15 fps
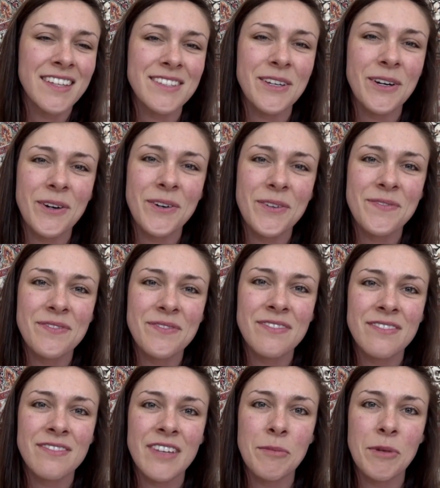So
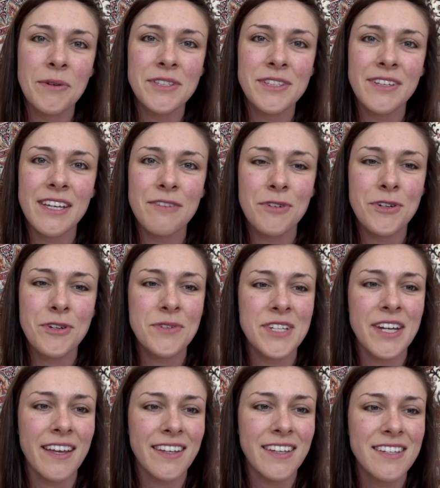I'm always looking for a new
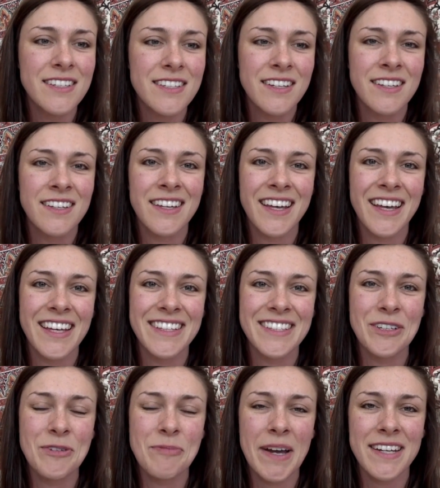challenge.
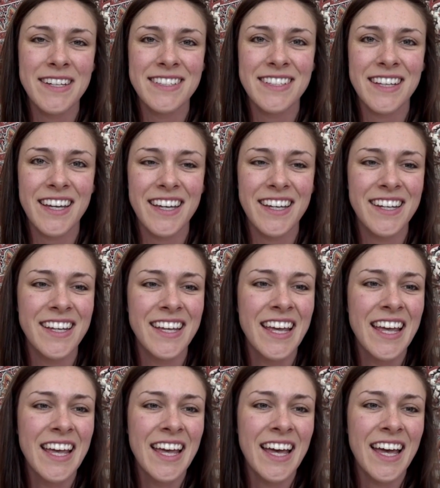So by design,
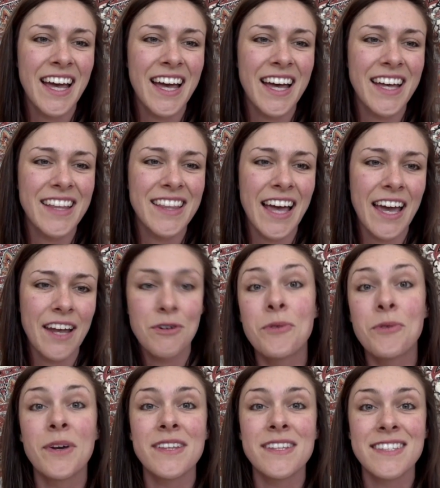I
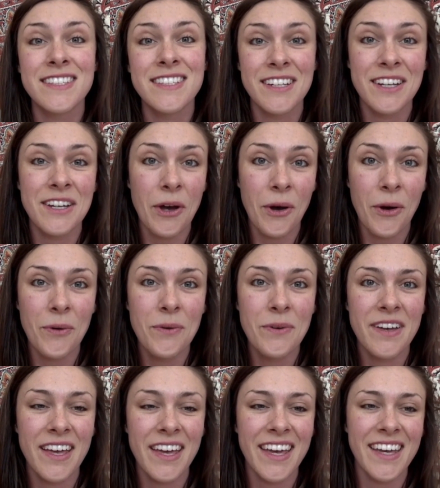where this is going to go,
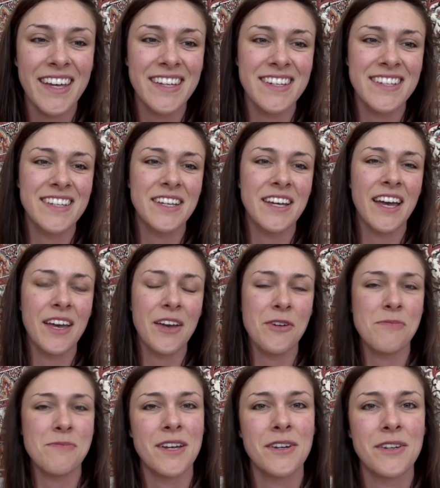and I
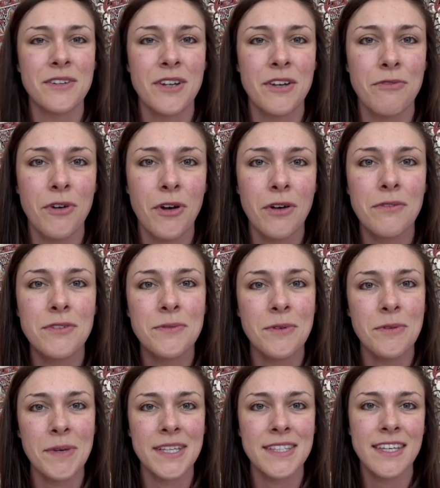hope that it evolves
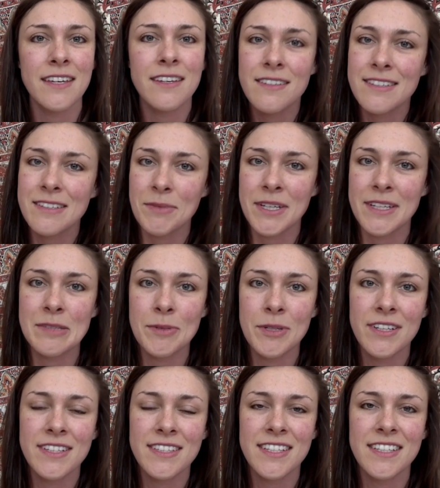with my skills and my
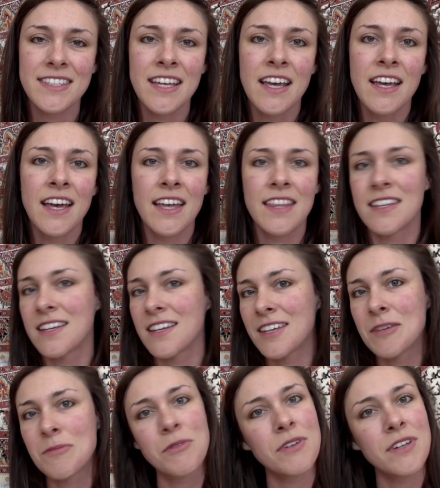experiences and the
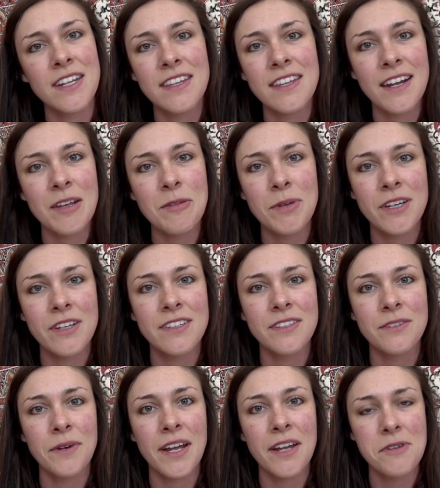community that I build
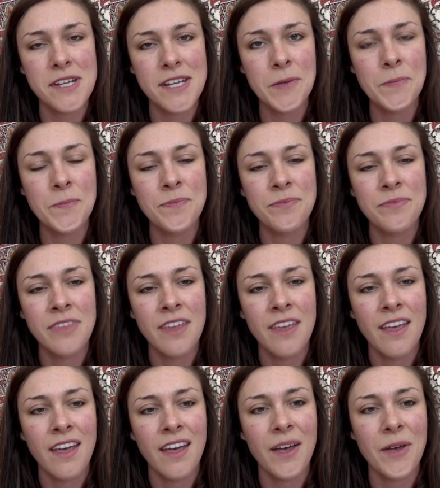around it.
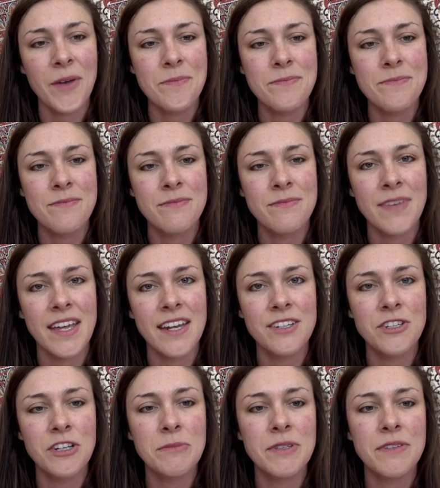And in
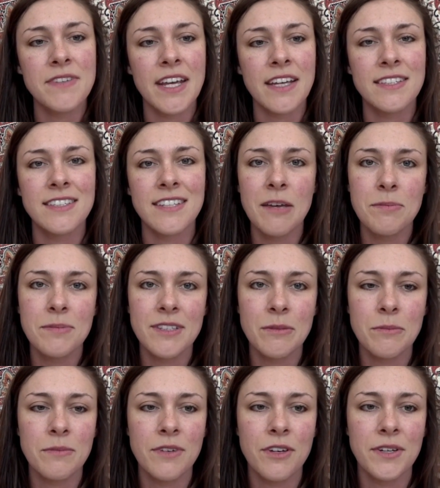terms of next steps,
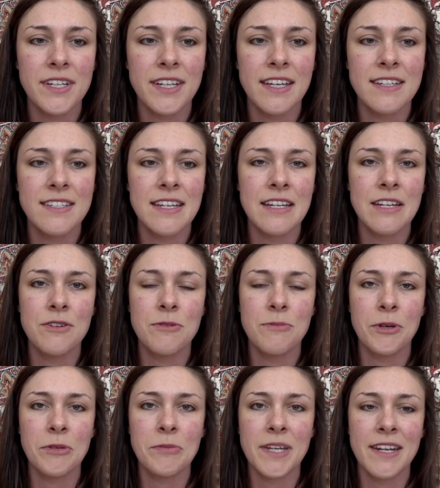I'm going to continue to
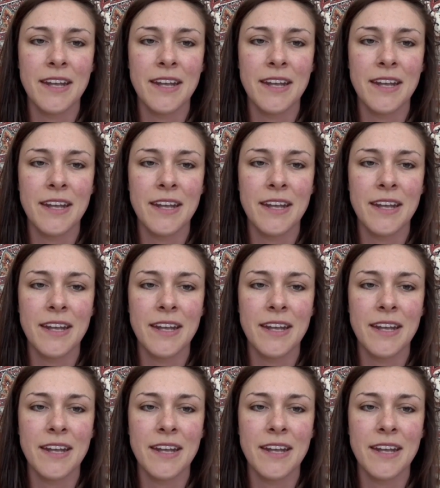build my